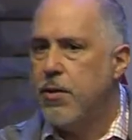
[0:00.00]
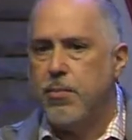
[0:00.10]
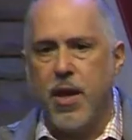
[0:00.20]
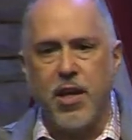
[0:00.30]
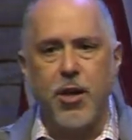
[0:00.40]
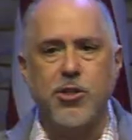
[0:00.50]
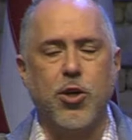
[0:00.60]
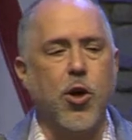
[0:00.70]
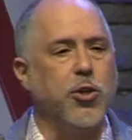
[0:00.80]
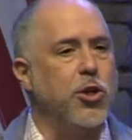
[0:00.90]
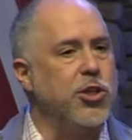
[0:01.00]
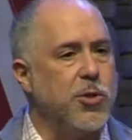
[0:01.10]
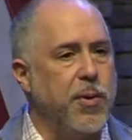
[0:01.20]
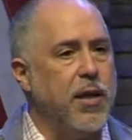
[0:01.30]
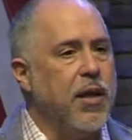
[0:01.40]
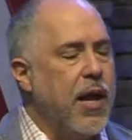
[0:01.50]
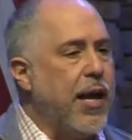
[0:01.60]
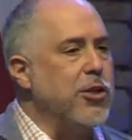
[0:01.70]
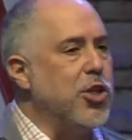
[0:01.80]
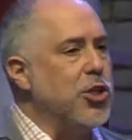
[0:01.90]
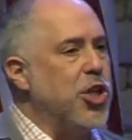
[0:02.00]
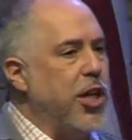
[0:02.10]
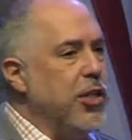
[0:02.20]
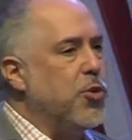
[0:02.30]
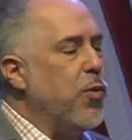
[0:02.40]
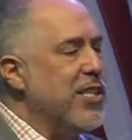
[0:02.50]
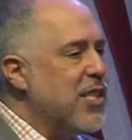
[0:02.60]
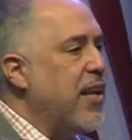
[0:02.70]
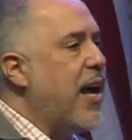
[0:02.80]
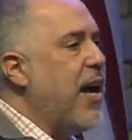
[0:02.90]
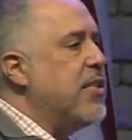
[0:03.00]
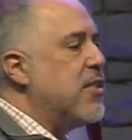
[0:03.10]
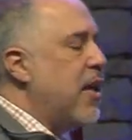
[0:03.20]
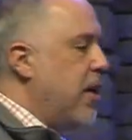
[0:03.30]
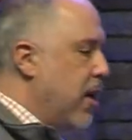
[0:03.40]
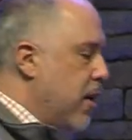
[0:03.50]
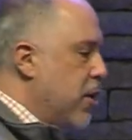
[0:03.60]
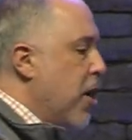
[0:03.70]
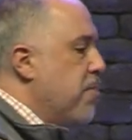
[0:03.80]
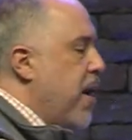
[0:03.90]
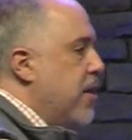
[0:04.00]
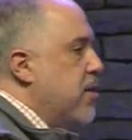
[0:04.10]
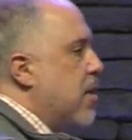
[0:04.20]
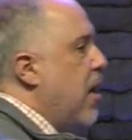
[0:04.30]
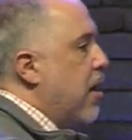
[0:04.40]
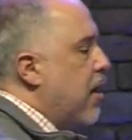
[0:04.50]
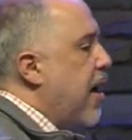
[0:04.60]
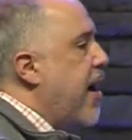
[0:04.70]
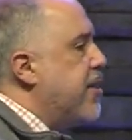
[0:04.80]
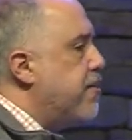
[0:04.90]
Many years ago, there used to be, I used to teach Wednesday nights in a young men's uh, class.